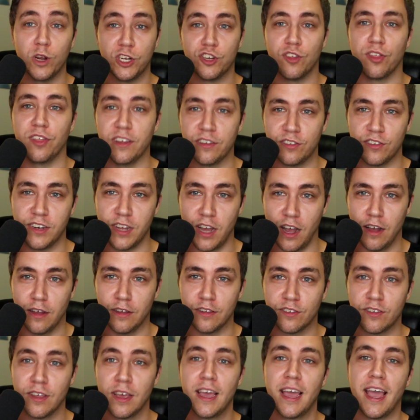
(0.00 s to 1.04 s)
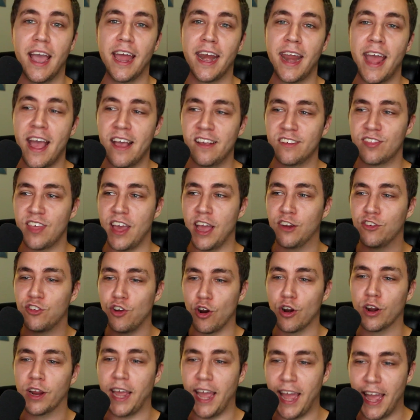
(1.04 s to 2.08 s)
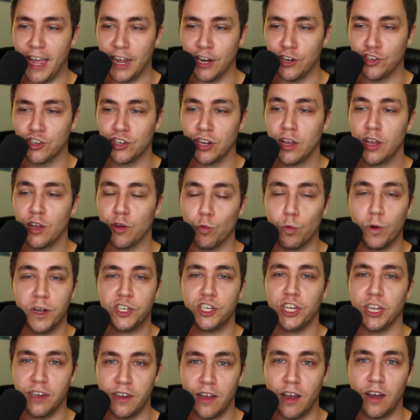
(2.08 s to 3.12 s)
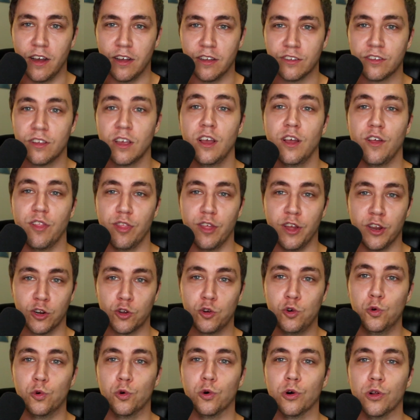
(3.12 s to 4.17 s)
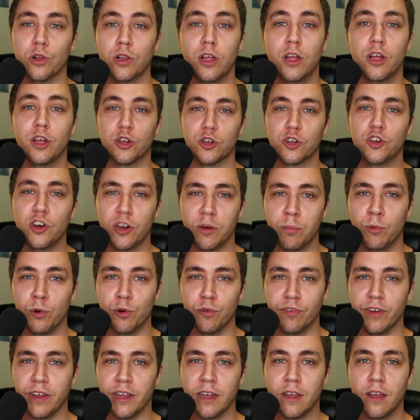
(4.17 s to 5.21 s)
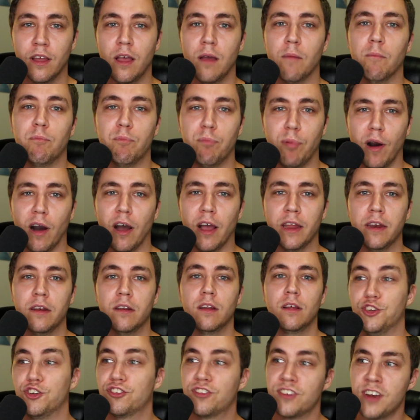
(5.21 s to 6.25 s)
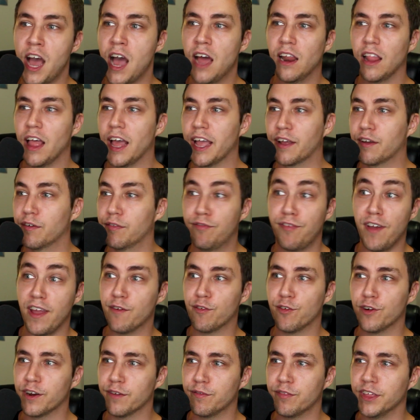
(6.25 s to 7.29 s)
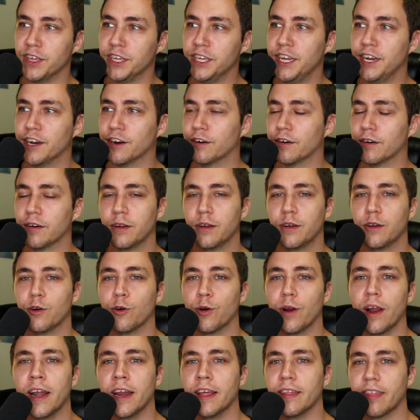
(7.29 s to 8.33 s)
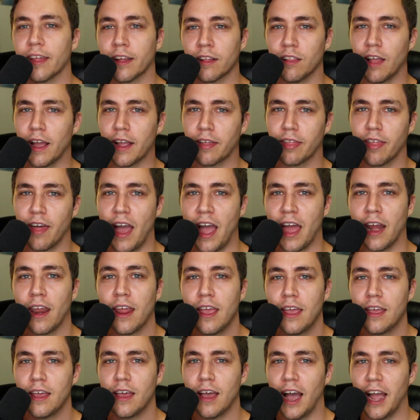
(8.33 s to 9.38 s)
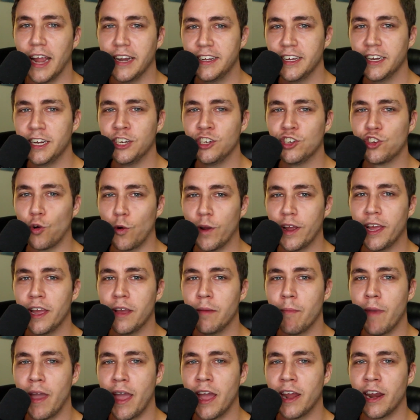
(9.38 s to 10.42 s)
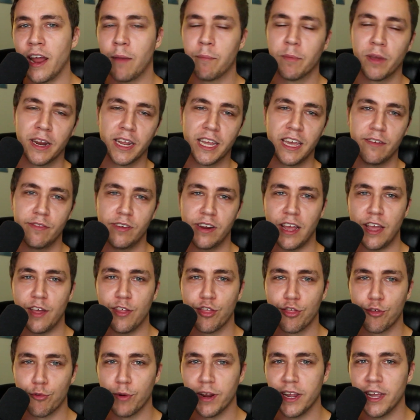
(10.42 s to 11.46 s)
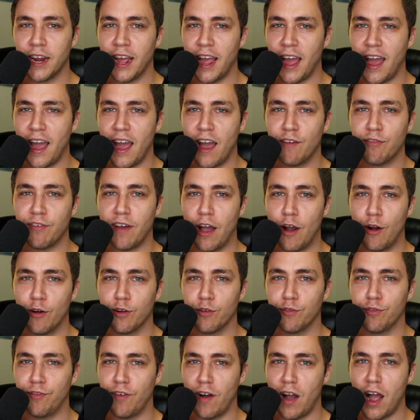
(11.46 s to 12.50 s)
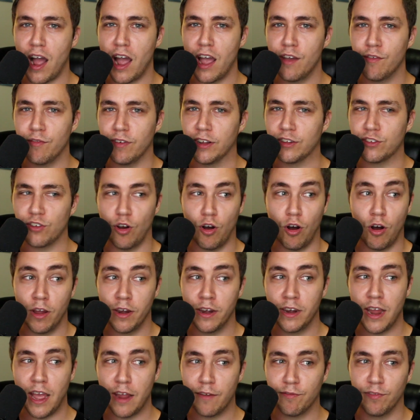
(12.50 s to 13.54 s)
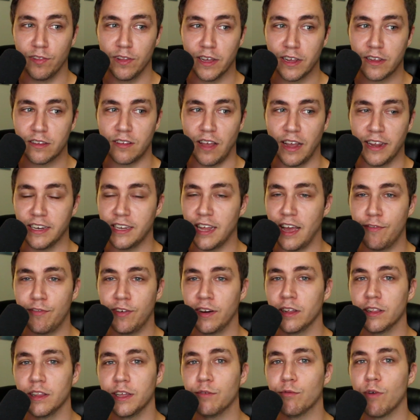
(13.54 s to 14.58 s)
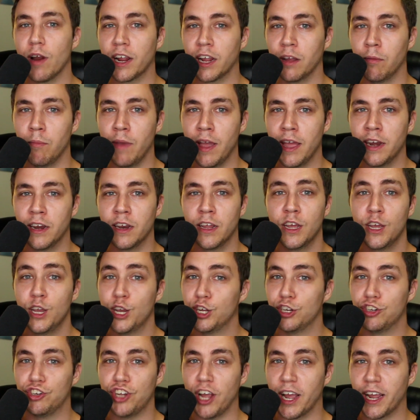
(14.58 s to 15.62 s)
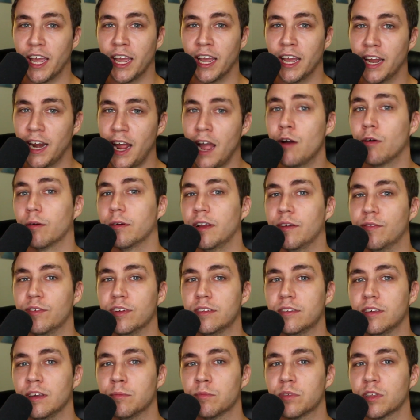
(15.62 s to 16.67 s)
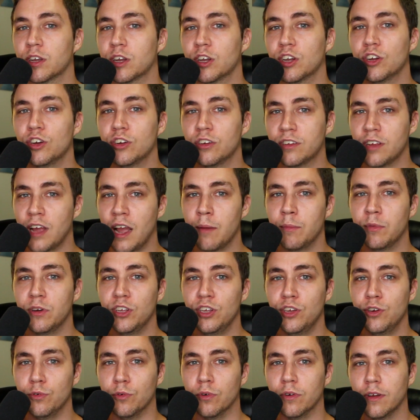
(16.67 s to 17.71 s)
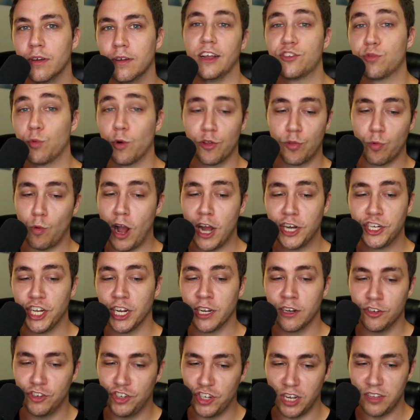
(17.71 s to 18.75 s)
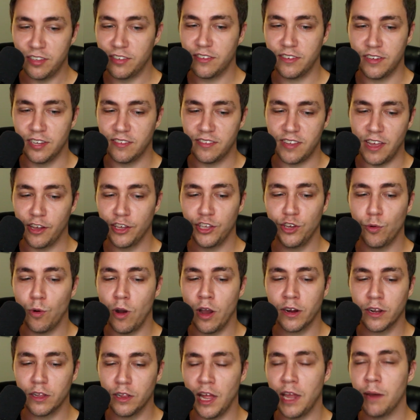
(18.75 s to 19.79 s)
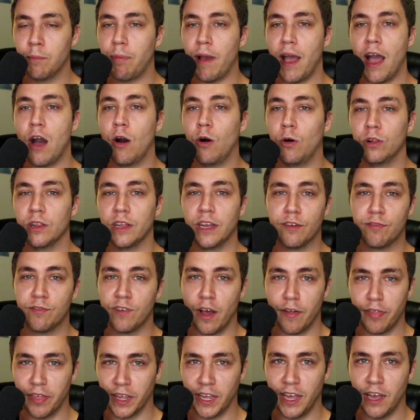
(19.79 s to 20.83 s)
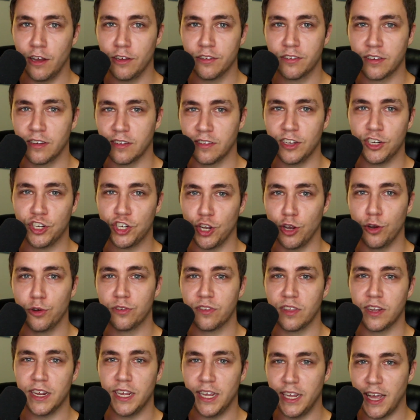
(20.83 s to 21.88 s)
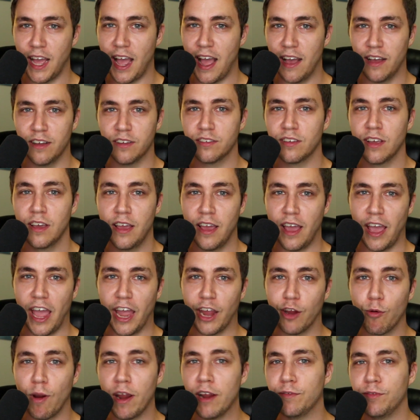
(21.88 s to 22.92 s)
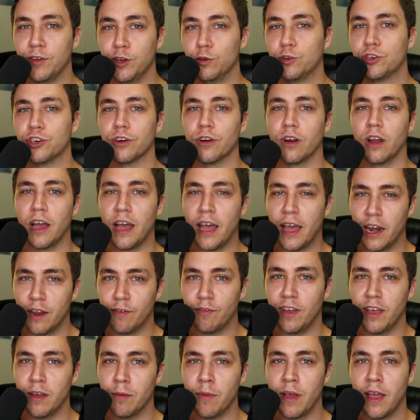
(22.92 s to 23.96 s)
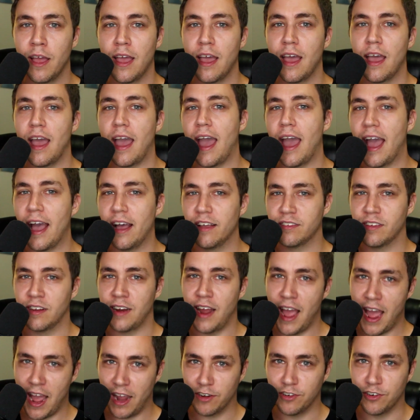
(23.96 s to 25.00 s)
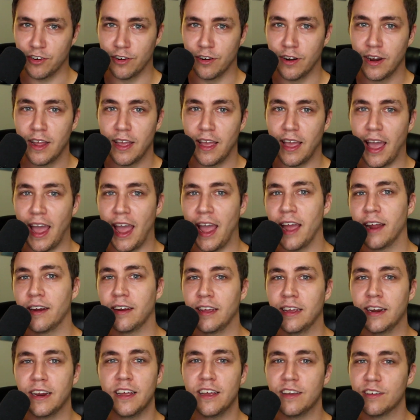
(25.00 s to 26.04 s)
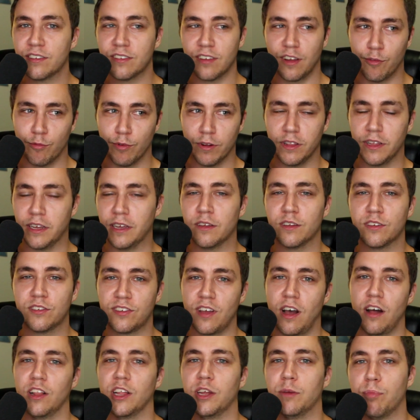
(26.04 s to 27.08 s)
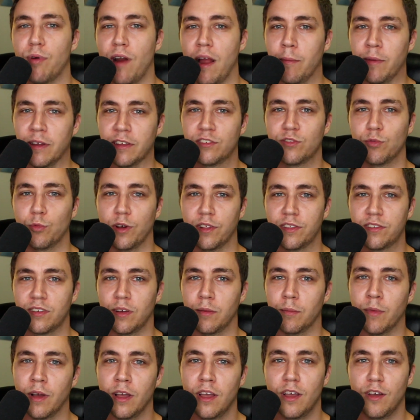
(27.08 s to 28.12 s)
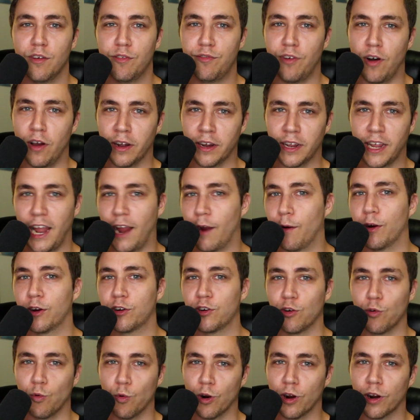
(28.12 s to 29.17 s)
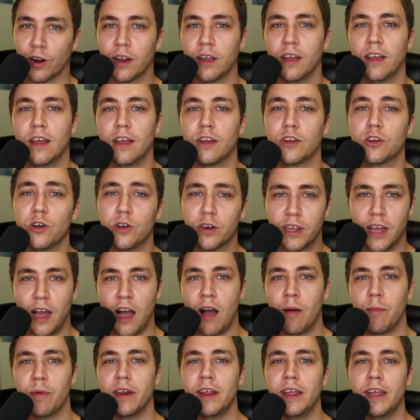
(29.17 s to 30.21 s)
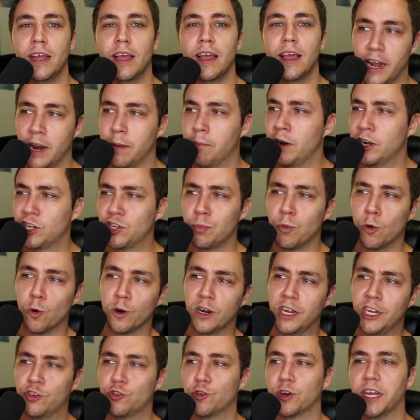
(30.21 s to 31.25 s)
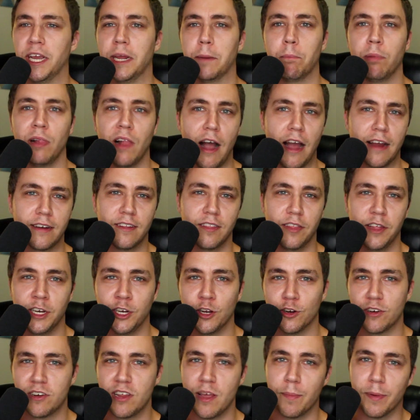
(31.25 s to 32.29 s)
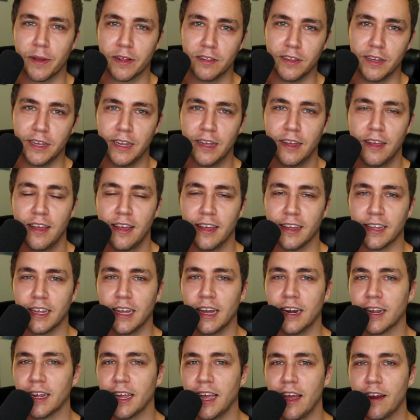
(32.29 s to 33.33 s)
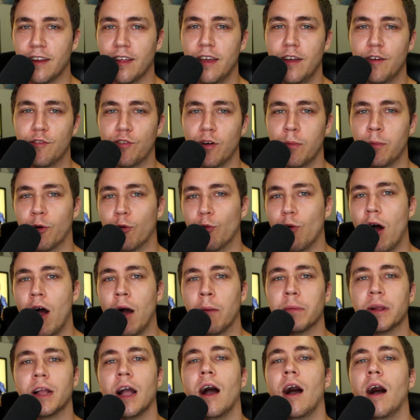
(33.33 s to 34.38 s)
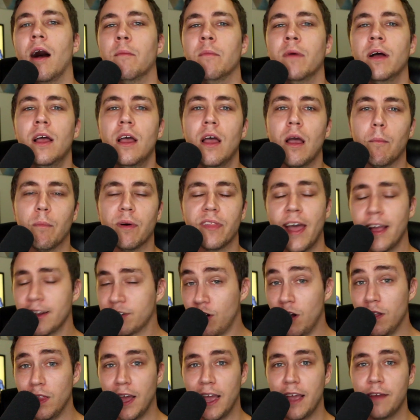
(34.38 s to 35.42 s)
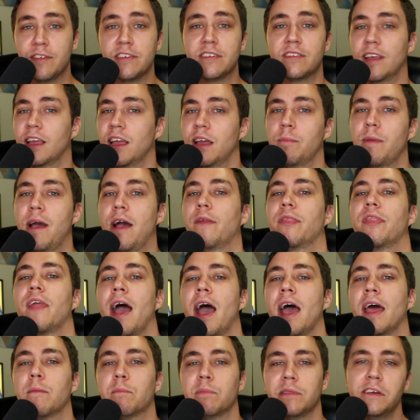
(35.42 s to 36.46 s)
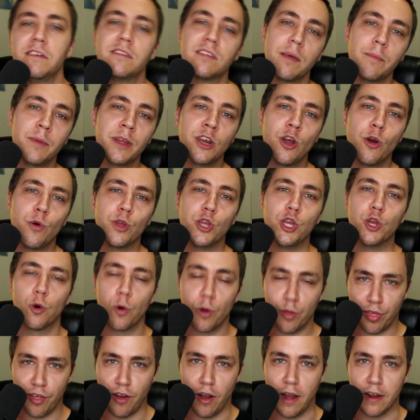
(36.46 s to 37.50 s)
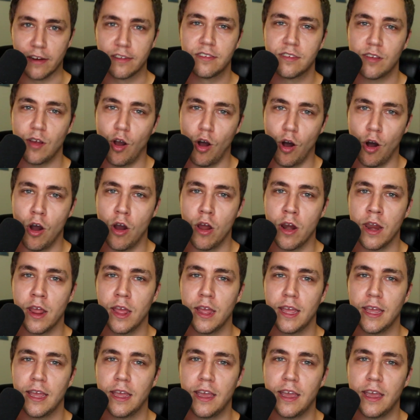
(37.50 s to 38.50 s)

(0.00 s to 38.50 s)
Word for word: which this does, and has that dark edge, which it does, then cool, good movie, but just not like favorite of the year or anything like that. I did enjoy Hitman. I'm going to give it a three and a half out of five. It's on Netflix. I definitely recommend checking it out if it seems like a good time to you. It's worth watching just to sell you on Glen Powell, if nothing else, because it shows that he has a great future ahead of him as an actor, and it is a really solid premise with some fun character work, good comedy, and a much more intricate plot than you're typically gonna get from a rom com. But that's all I have to say about that. Please let me know your thoughts on